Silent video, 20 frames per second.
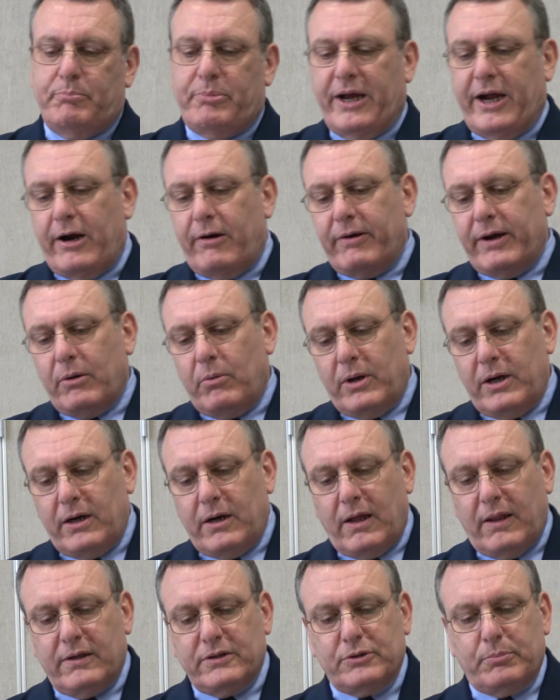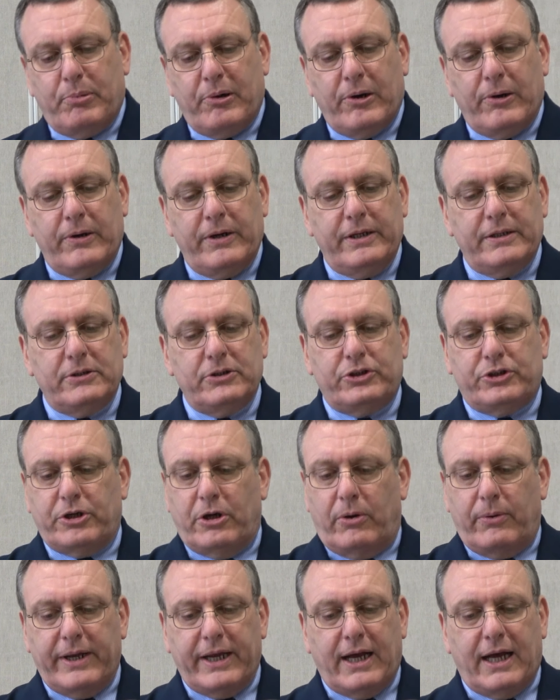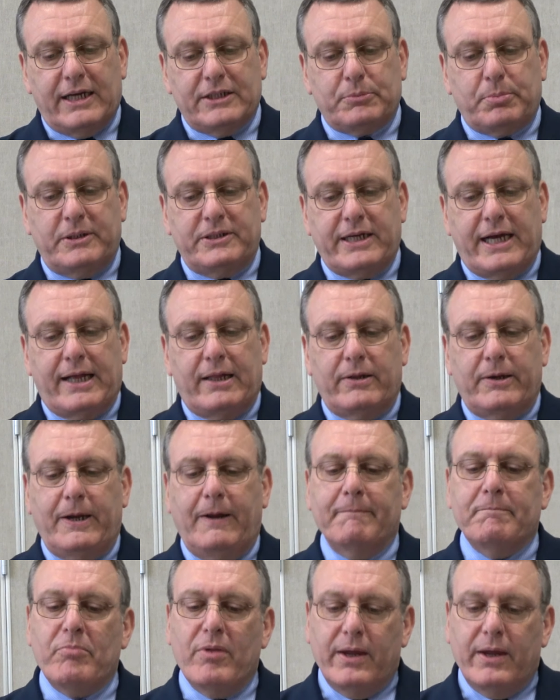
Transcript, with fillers: bearing one another's burdens, showing hospitality,